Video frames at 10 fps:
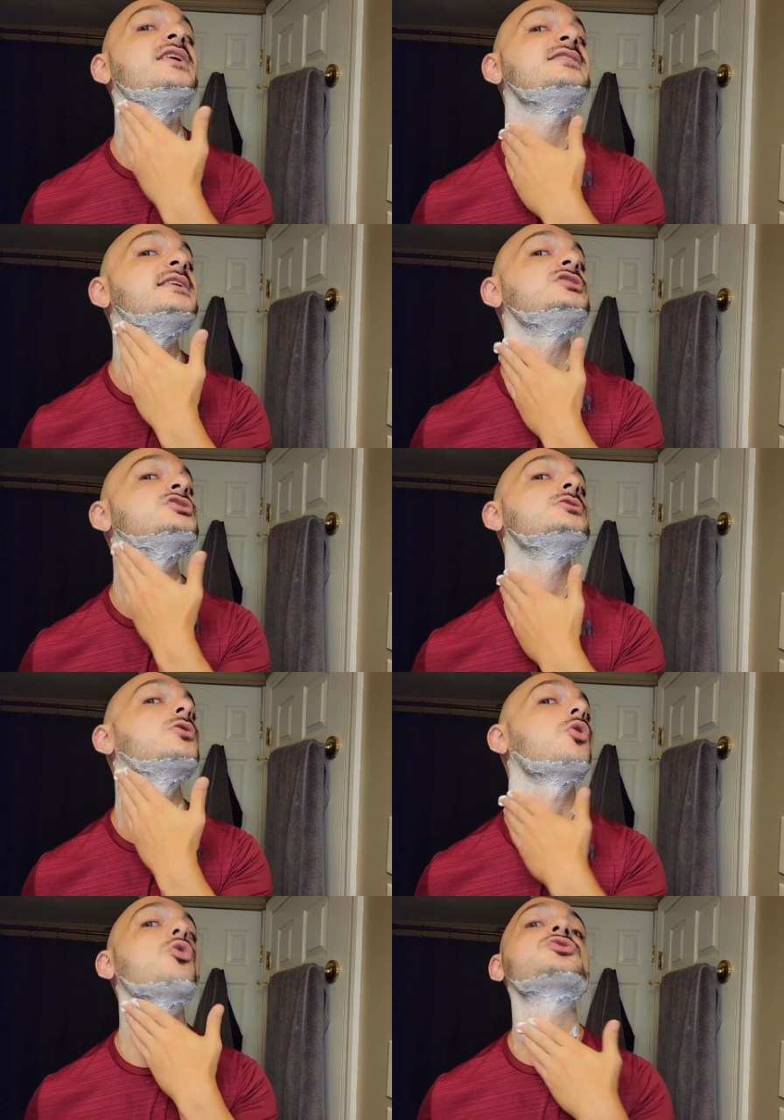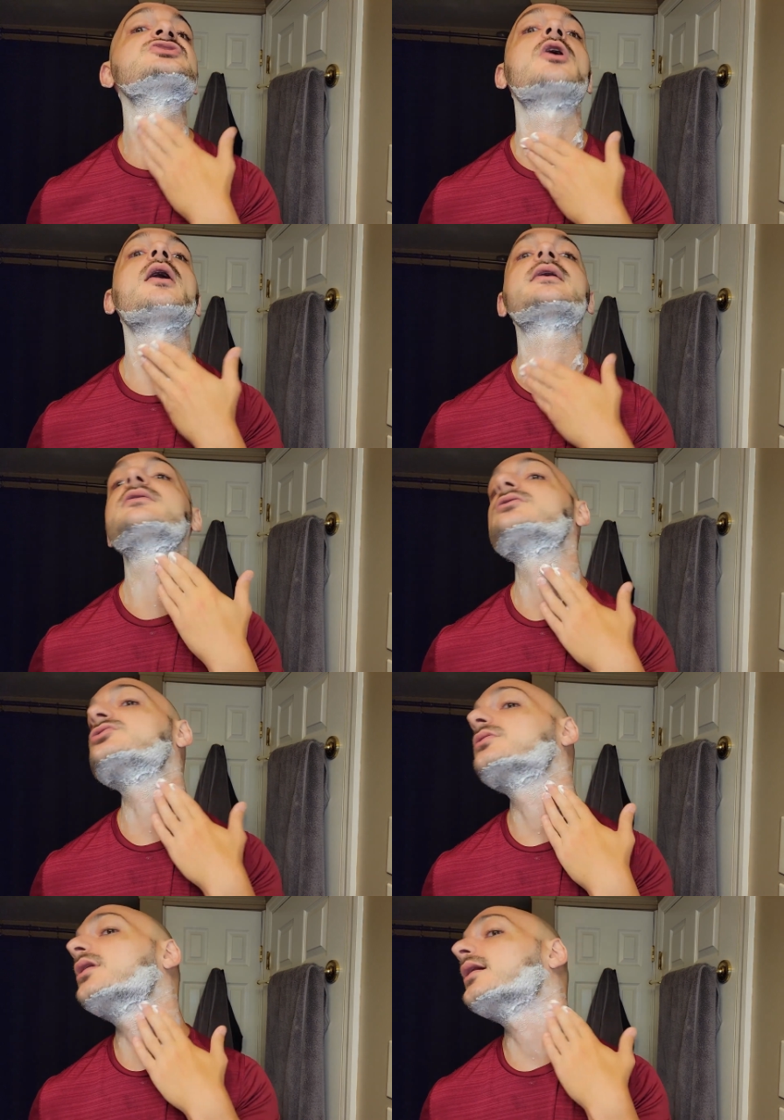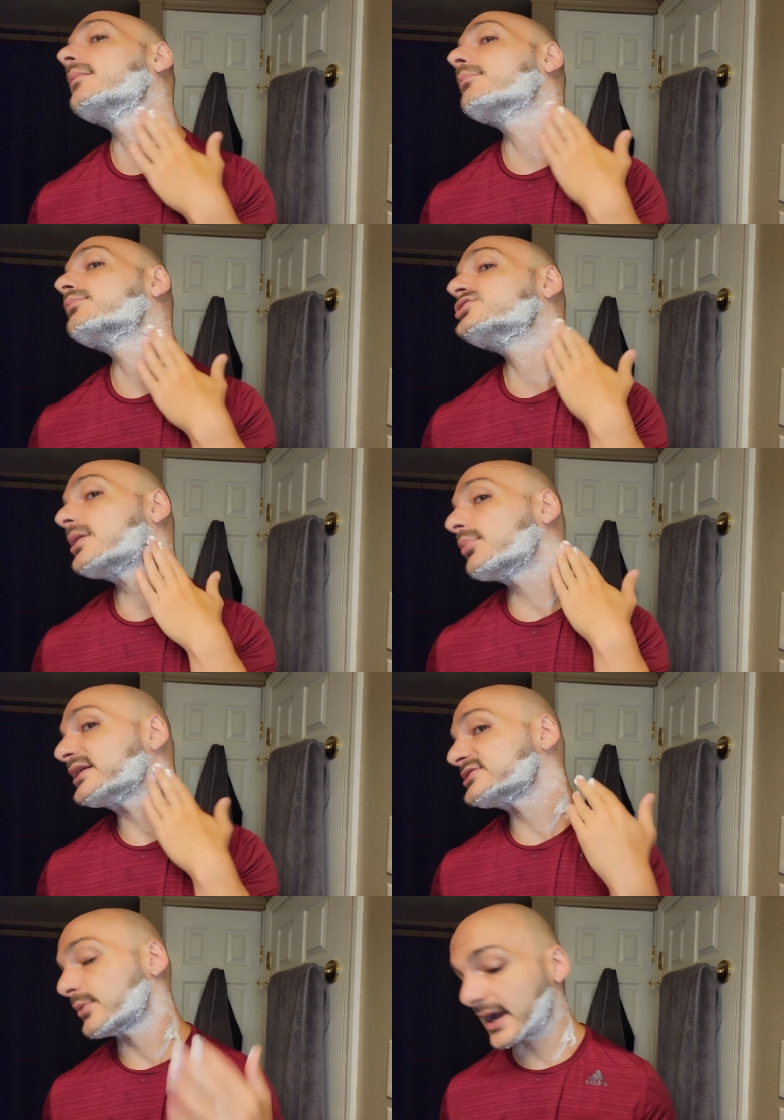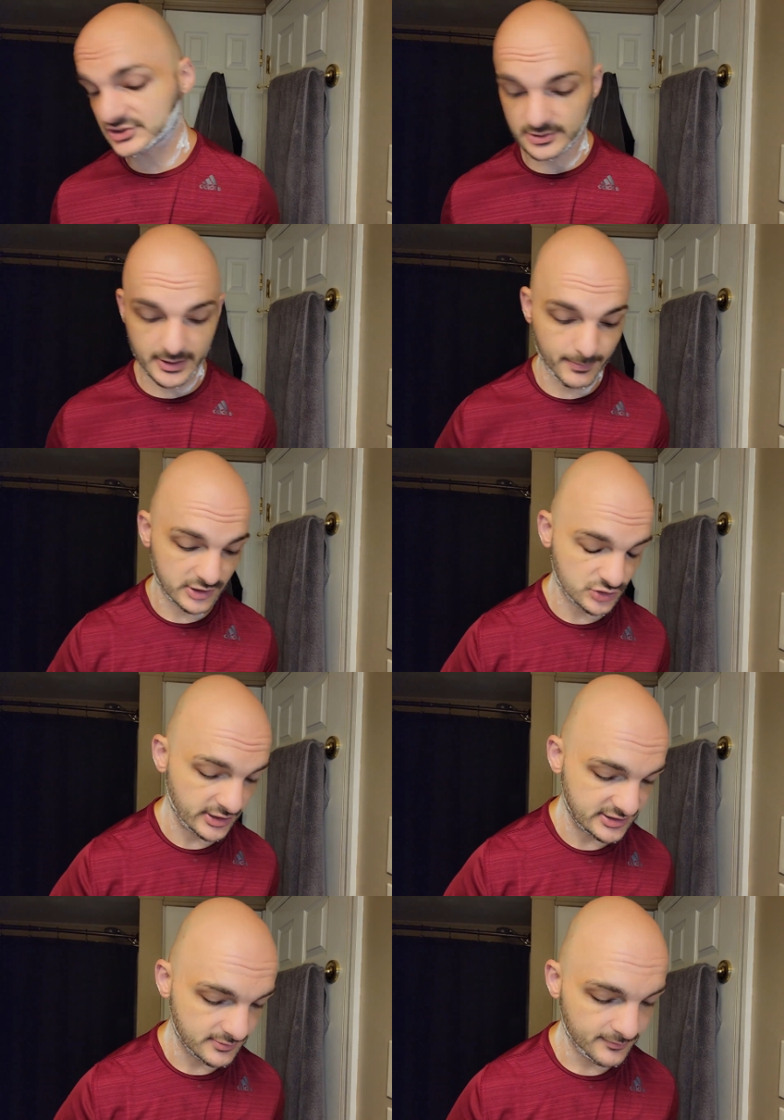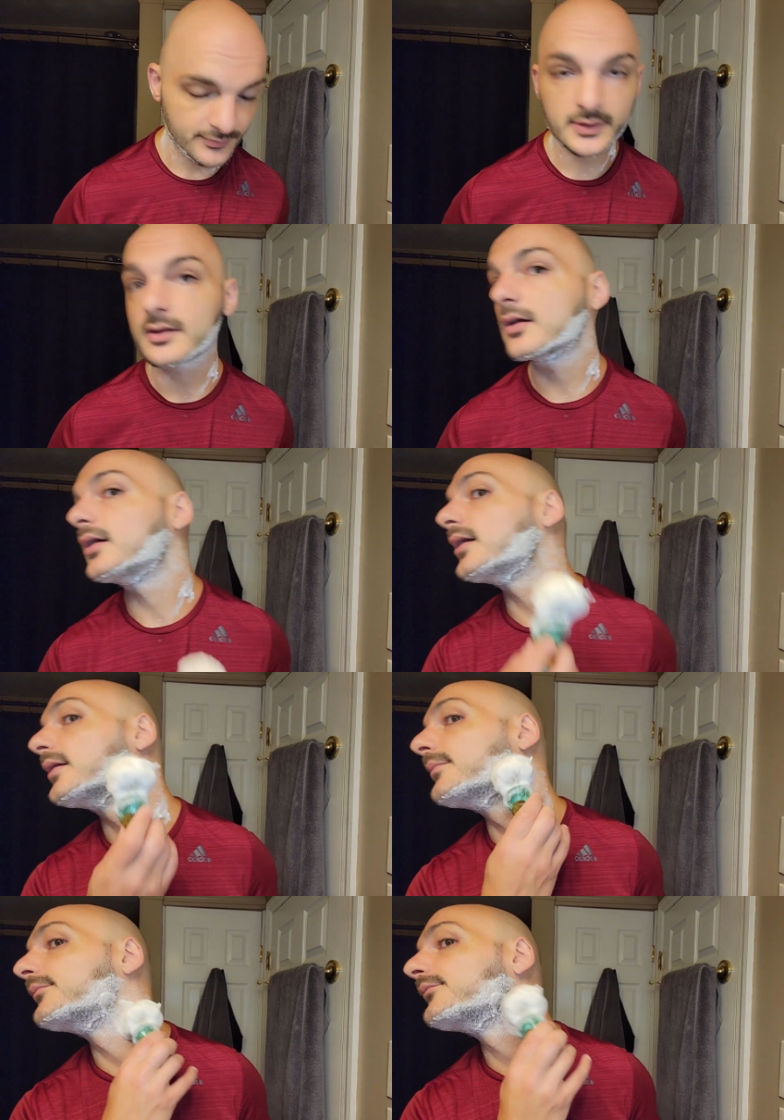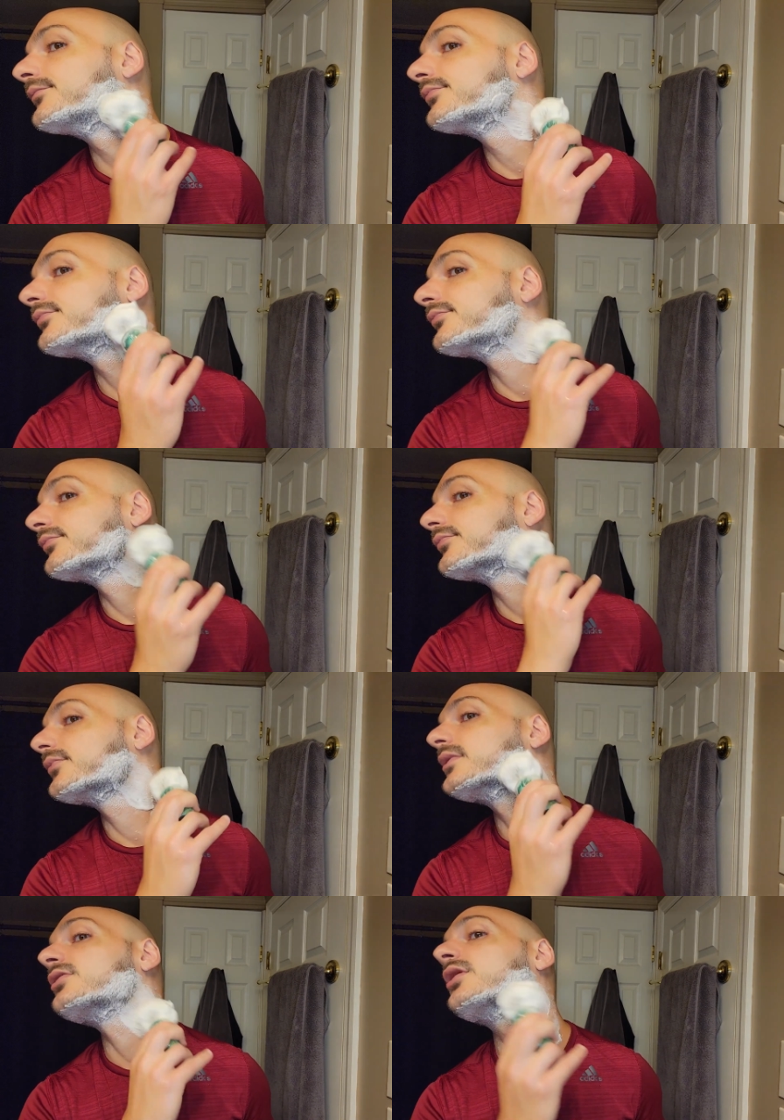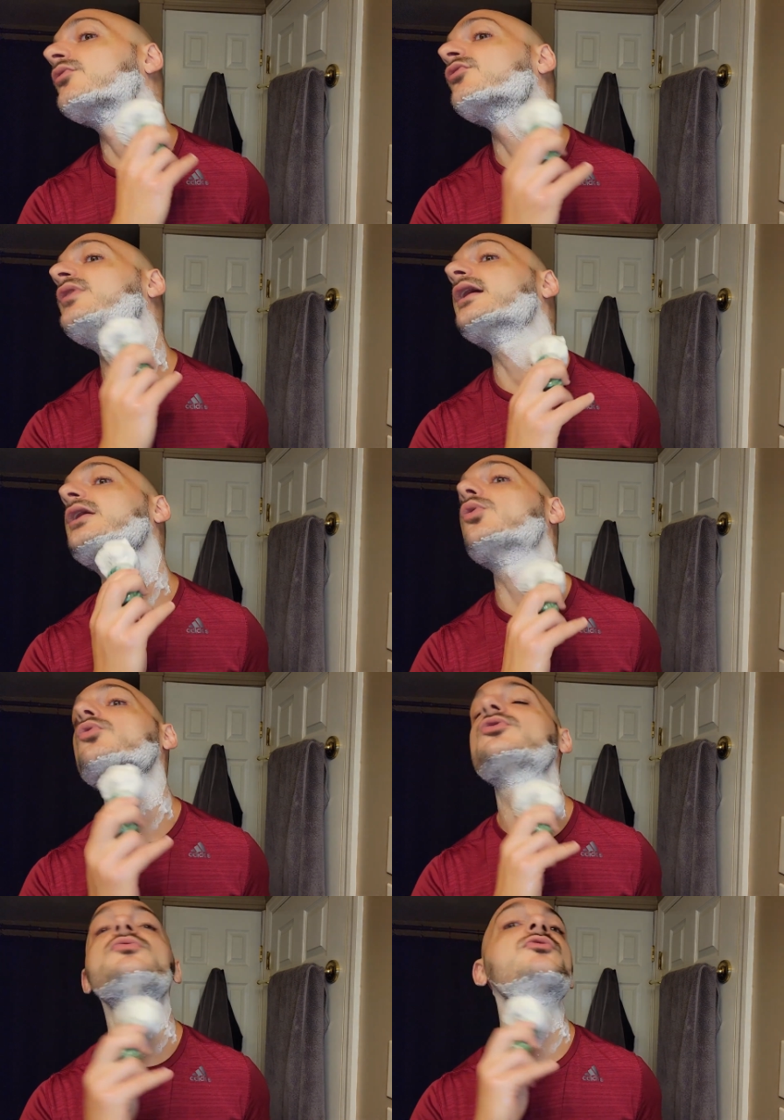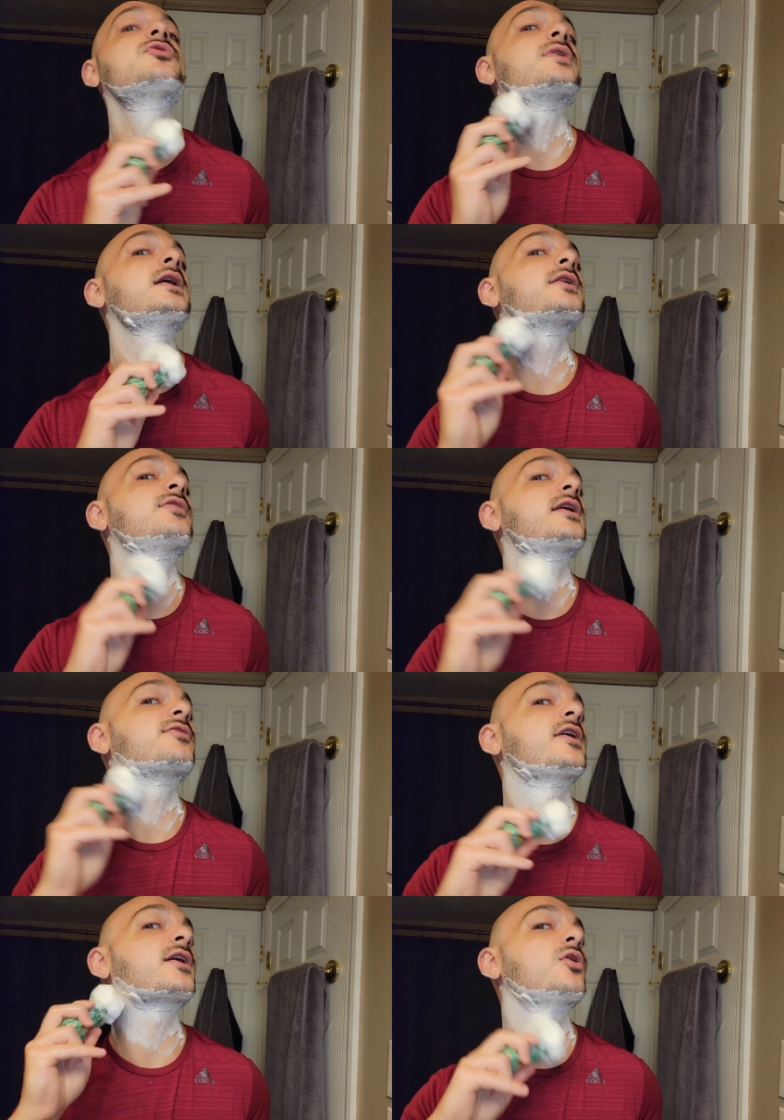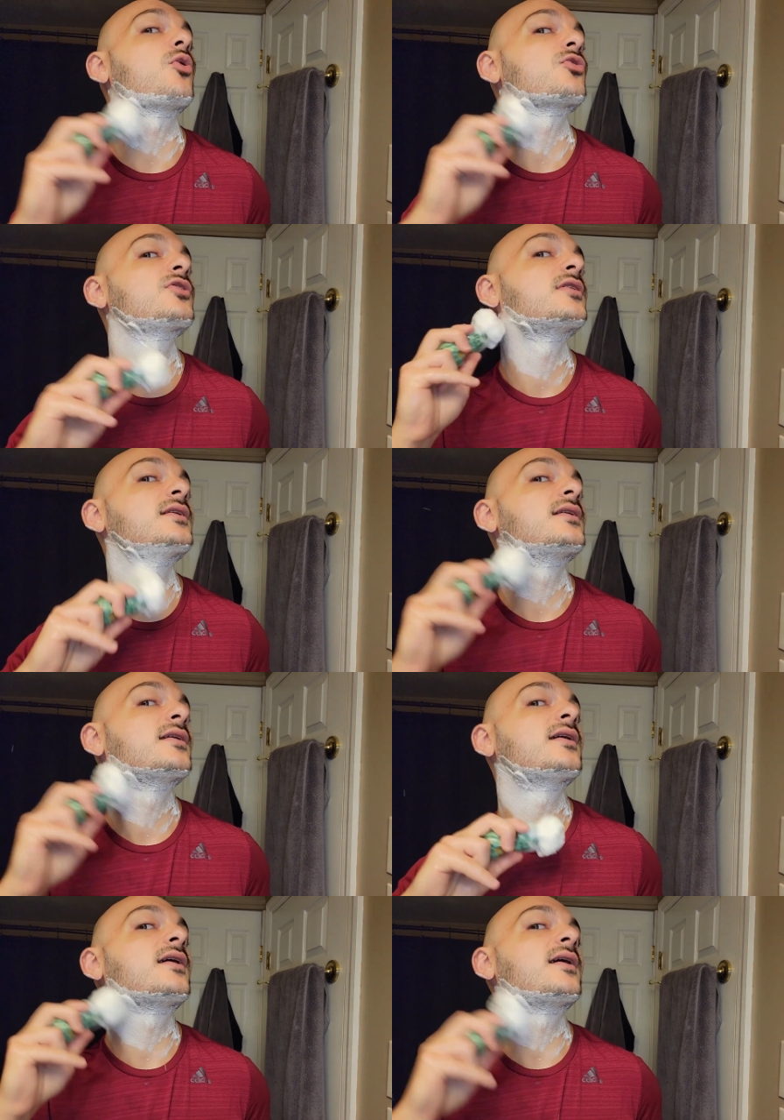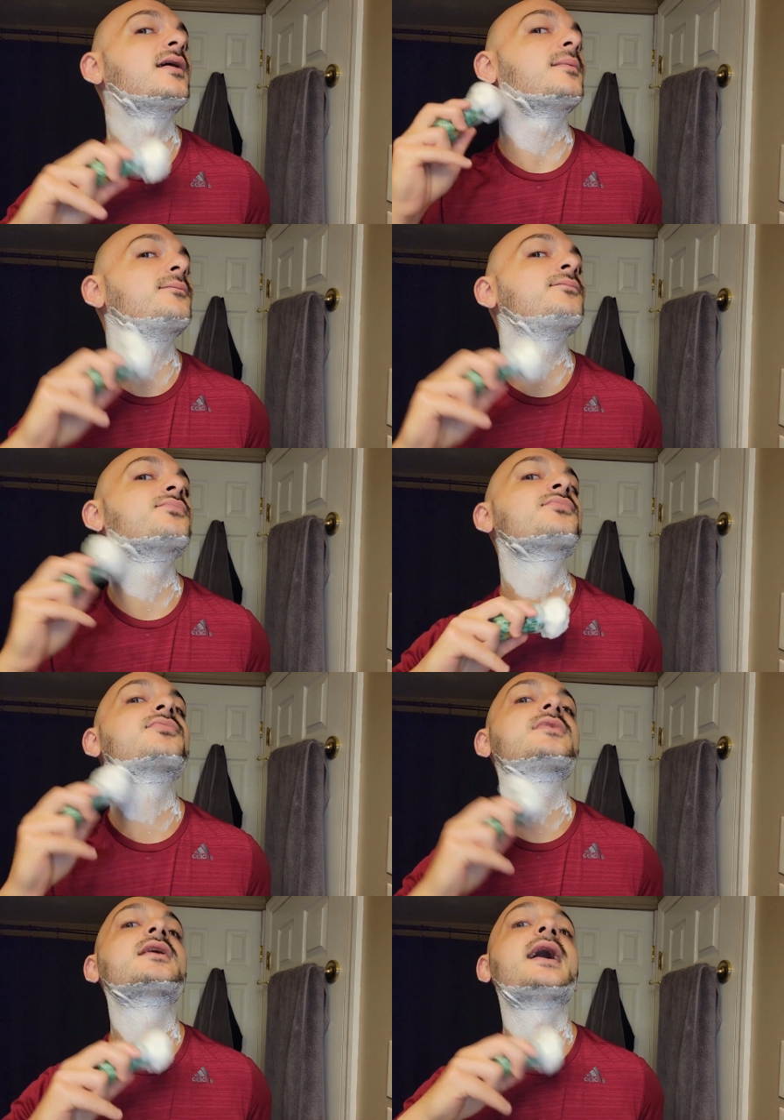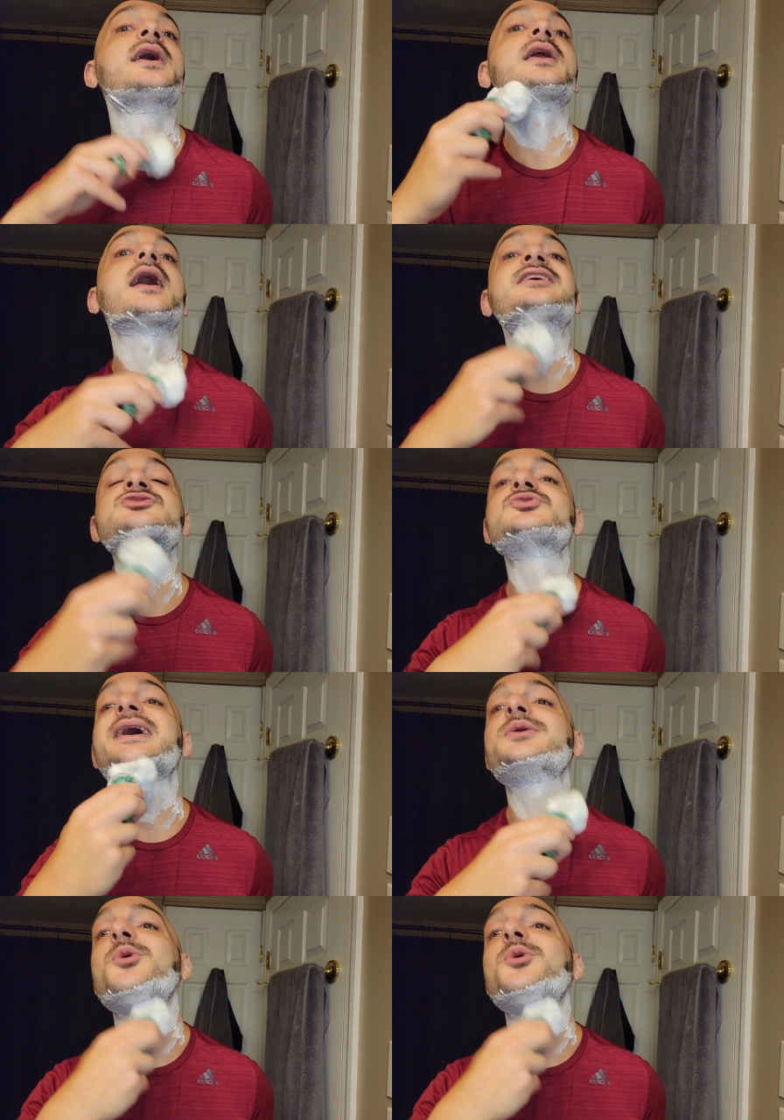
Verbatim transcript: vintage old stock um, gem blades. They were actually made by Treet. Um, they're very old, very, very, very old. Um, and I tried